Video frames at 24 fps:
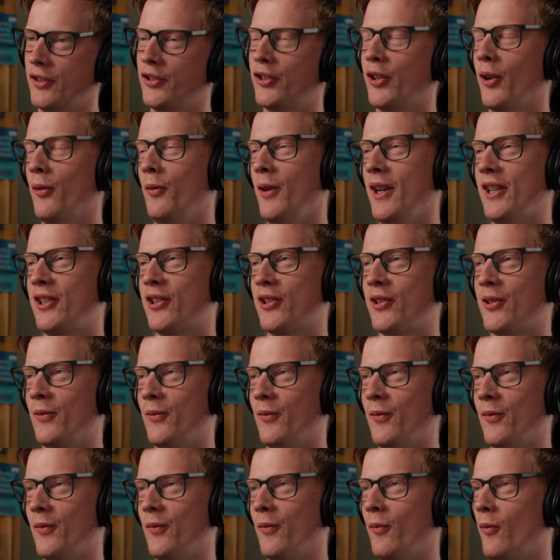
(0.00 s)
So
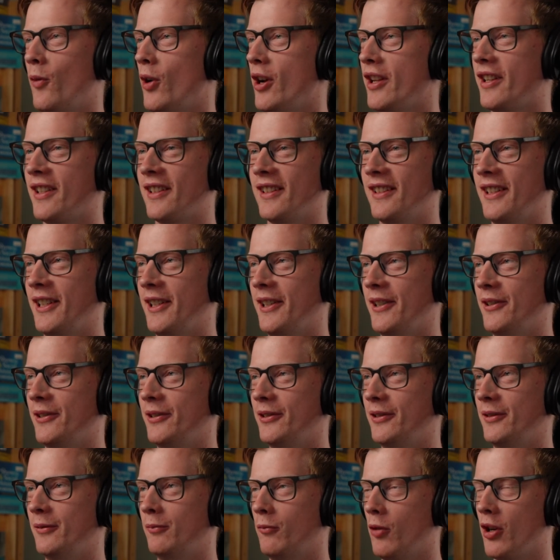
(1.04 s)

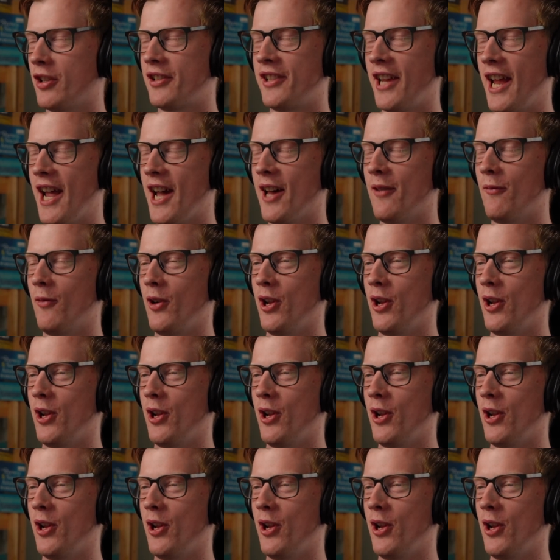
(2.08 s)
what town were